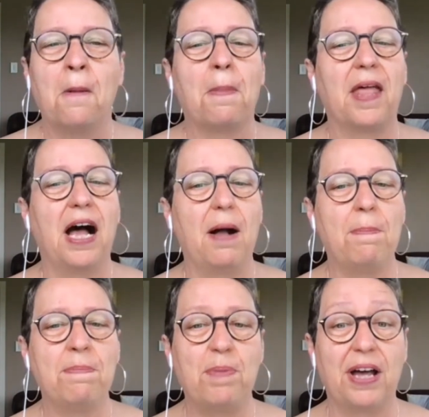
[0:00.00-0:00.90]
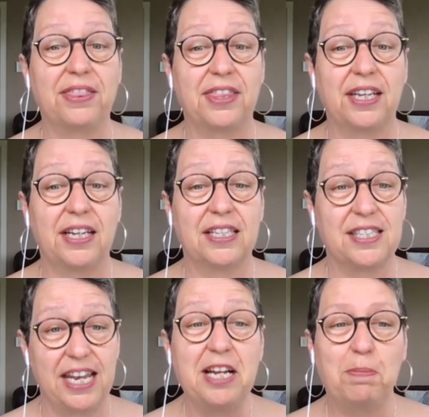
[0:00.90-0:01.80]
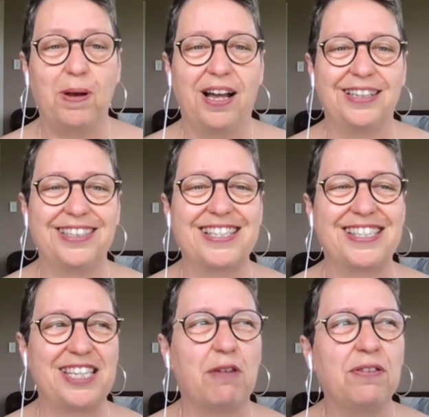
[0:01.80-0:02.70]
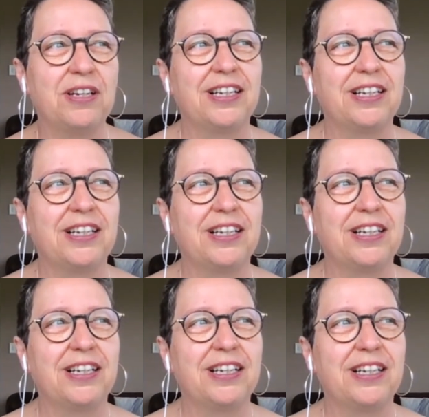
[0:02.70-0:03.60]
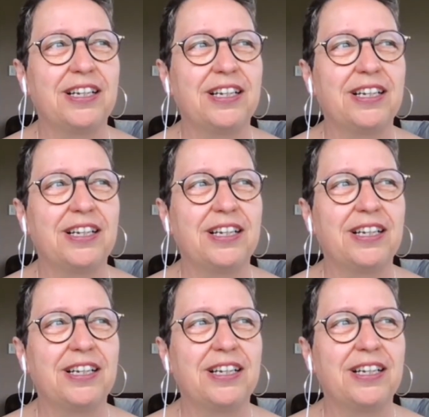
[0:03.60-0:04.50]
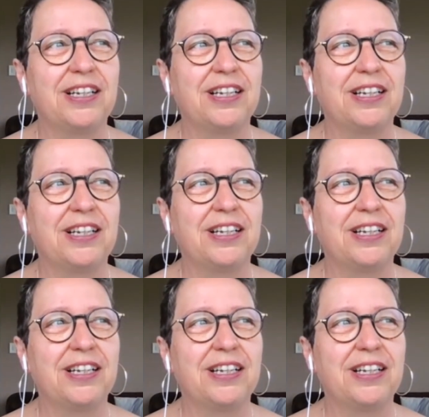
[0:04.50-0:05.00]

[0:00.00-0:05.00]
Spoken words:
But the snake plant is definitely a little bit more aggressive.